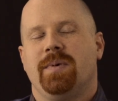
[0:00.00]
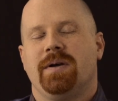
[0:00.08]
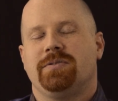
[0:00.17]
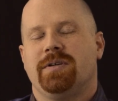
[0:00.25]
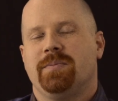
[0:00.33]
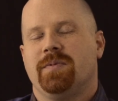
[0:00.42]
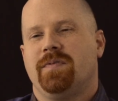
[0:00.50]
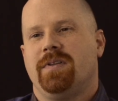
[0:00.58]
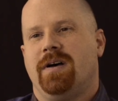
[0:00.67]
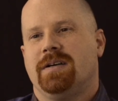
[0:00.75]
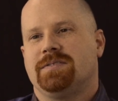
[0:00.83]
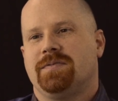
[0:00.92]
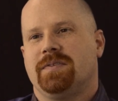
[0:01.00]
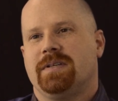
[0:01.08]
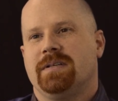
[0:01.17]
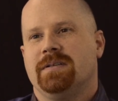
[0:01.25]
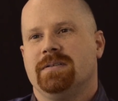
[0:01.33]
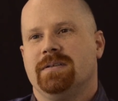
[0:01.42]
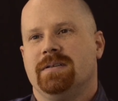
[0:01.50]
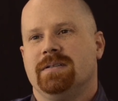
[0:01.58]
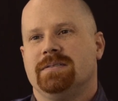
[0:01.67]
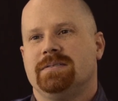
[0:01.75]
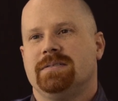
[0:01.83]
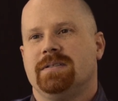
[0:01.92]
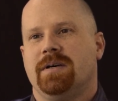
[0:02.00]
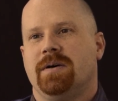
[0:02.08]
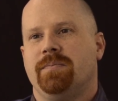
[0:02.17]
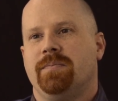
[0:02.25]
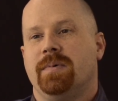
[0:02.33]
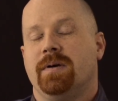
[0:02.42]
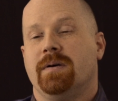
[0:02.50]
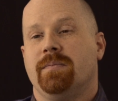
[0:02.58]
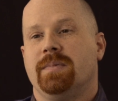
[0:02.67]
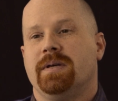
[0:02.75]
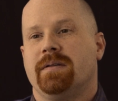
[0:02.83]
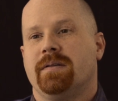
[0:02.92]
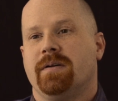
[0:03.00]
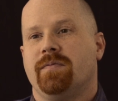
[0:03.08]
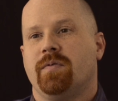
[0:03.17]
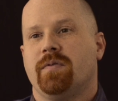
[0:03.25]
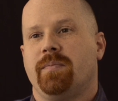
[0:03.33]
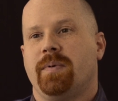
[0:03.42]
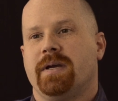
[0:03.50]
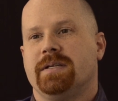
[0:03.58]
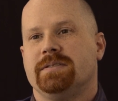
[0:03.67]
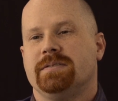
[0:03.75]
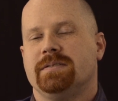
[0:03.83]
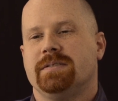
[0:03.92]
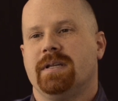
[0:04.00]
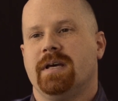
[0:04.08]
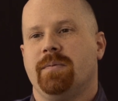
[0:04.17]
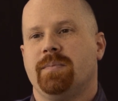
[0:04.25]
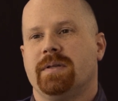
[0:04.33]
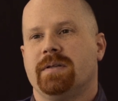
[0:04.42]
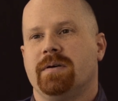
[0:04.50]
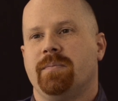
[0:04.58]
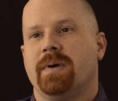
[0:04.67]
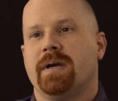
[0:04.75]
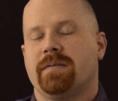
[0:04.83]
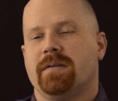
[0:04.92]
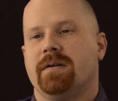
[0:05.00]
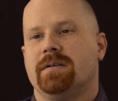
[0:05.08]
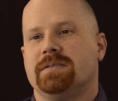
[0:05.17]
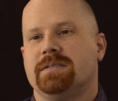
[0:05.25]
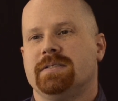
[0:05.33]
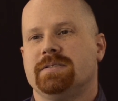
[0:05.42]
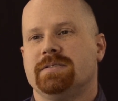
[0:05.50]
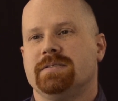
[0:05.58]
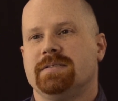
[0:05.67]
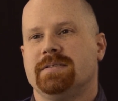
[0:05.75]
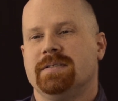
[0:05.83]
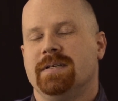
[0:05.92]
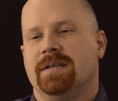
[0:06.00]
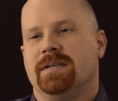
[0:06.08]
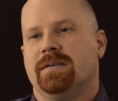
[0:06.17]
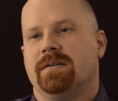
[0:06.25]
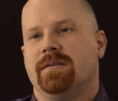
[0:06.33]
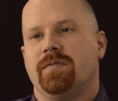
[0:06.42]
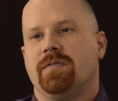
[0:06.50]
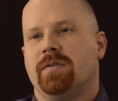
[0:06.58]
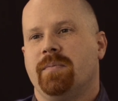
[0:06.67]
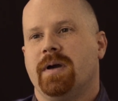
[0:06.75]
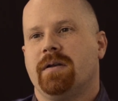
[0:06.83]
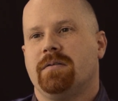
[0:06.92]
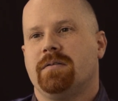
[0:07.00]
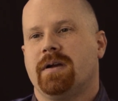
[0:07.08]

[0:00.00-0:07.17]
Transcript: my treatment philosophy is uh, uh, being there for the patients and helping them make their decisions uh, for their medical